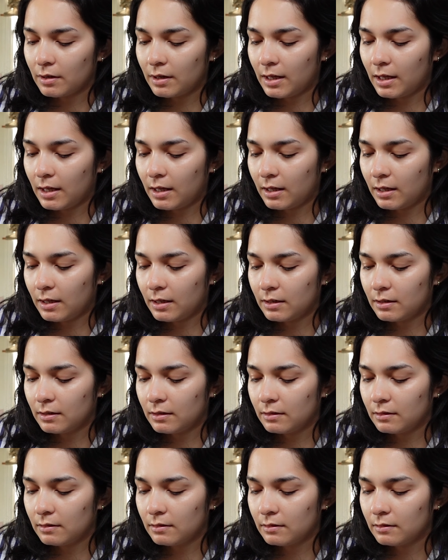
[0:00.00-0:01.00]

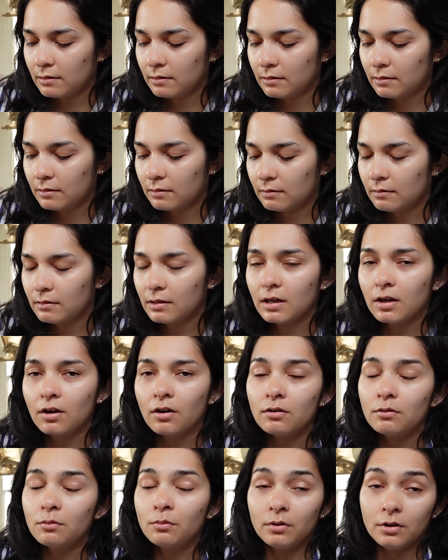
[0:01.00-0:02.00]
and then
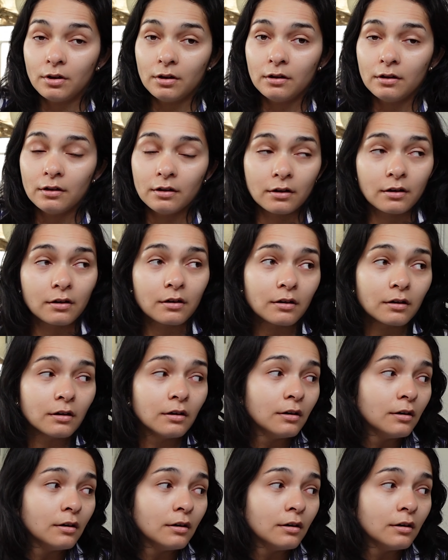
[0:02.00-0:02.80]
go to work